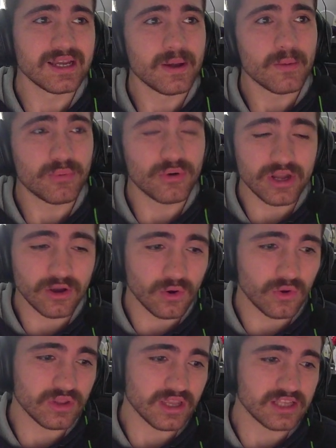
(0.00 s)
pretty
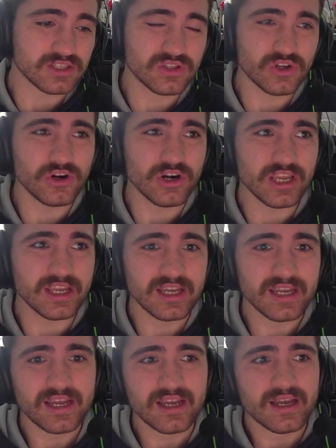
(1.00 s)
old against 30.
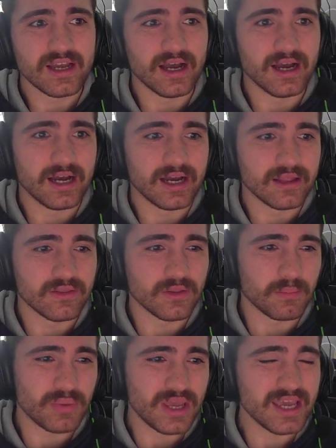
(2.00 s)

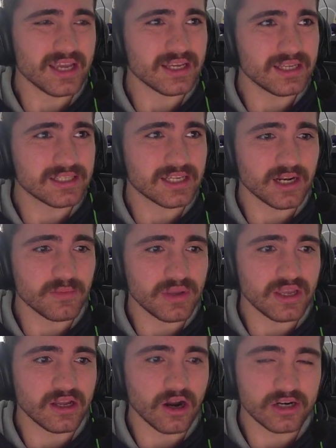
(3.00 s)
The pick is going to
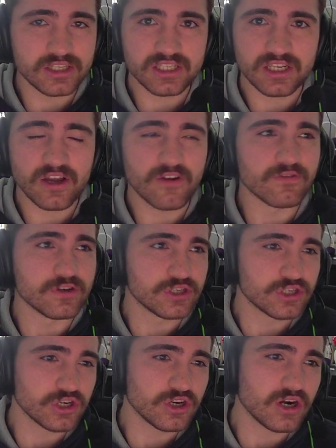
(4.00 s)
be Garcia for
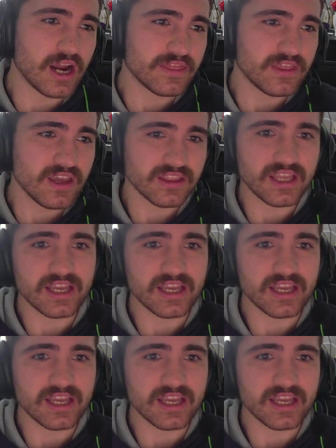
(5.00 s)
sure. I think that